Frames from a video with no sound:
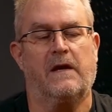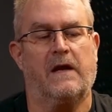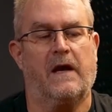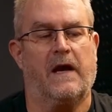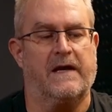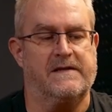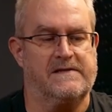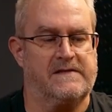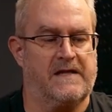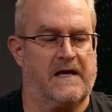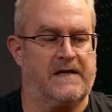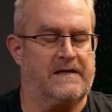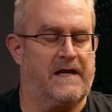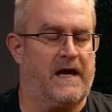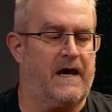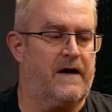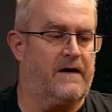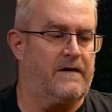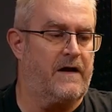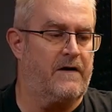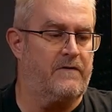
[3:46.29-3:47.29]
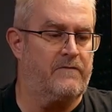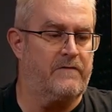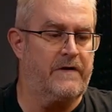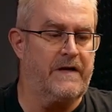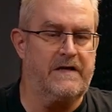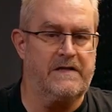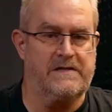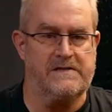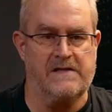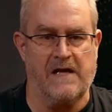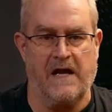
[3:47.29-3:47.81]
I sat down, I
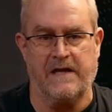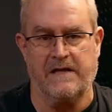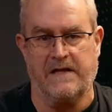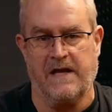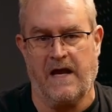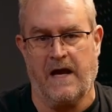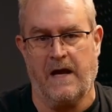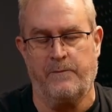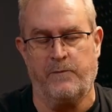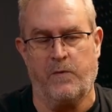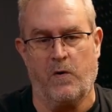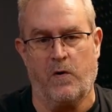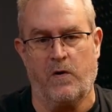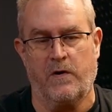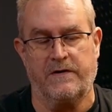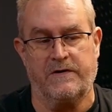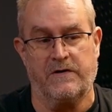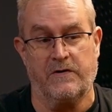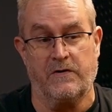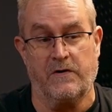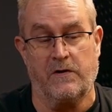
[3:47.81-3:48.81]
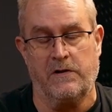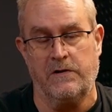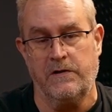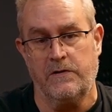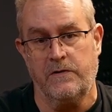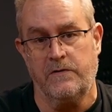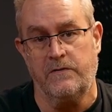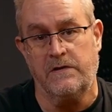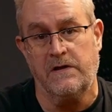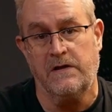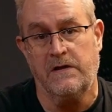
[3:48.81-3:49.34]
redesigned the amp board to
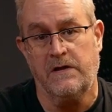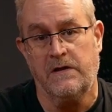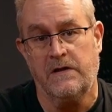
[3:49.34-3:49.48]
include